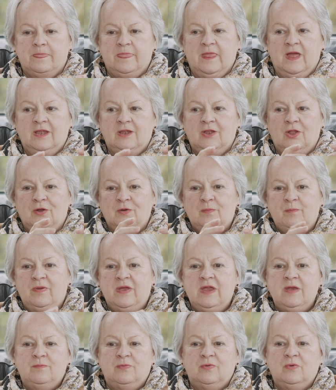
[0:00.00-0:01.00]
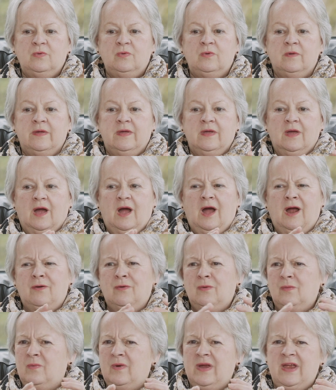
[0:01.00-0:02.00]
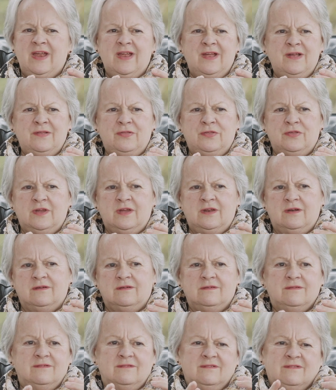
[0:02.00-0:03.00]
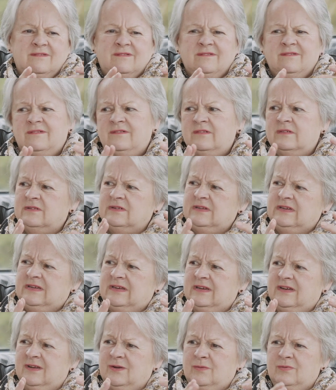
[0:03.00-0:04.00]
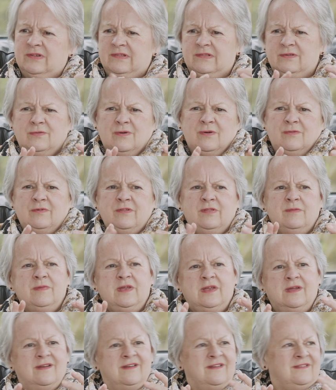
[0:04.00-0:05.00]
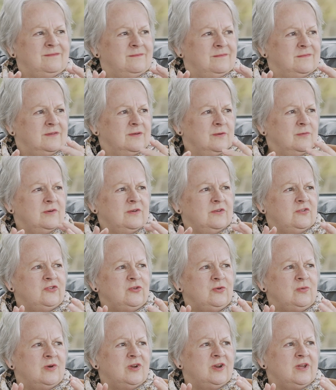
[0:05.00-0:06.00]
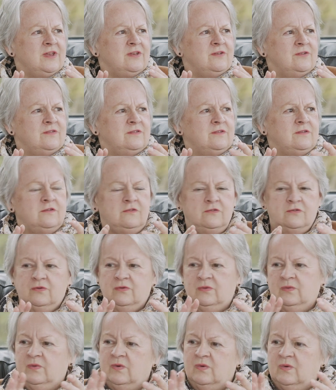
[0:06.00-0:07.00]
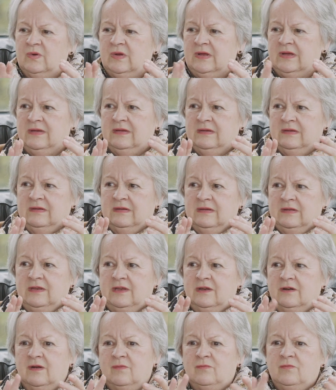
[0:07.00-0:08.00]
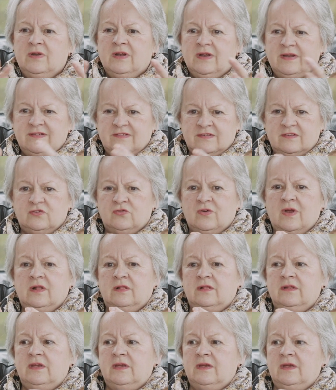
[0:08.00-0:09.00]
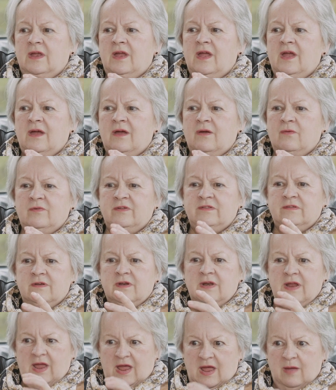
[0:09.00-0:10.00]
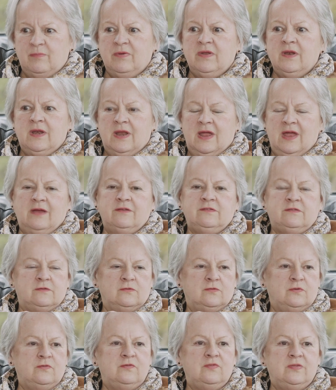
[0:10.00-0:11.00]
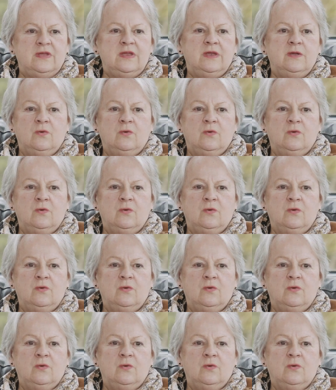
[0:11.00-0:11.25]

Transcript: a lot of people are aware that, what's wrong with me? I don't want to do what I used to do, or, I'm really struggling, what's going to happen now sort of thing,